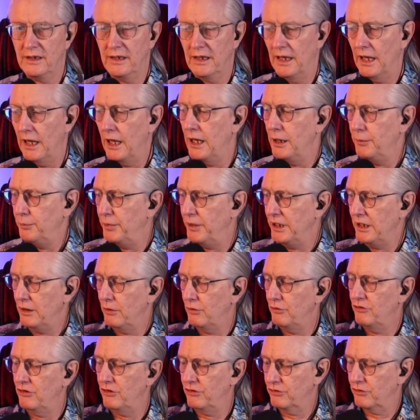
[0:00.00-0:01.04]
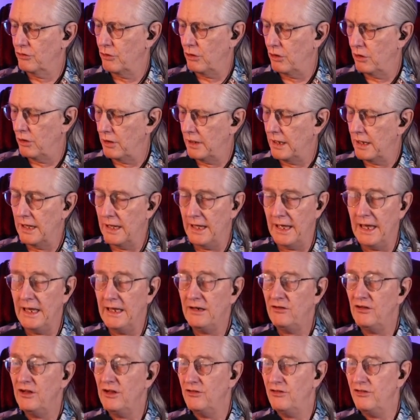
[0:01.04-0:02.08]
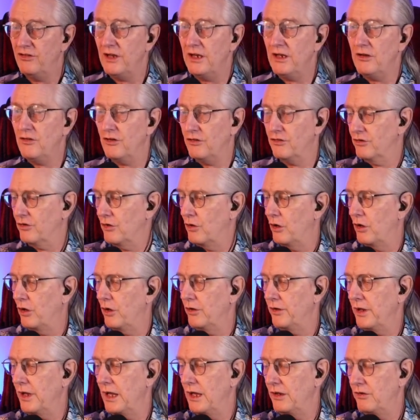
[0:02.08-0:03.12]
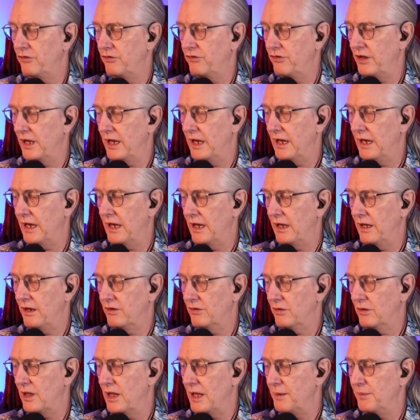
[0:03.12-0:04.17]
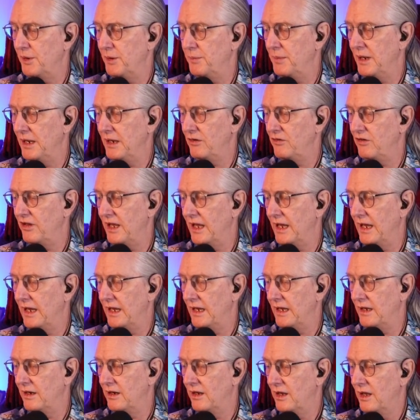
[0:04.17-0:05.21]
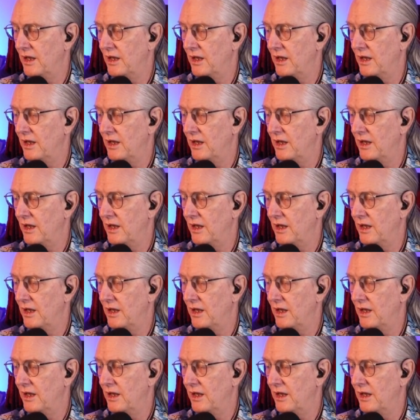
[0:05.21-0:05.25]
ATC just called and said climb and maintain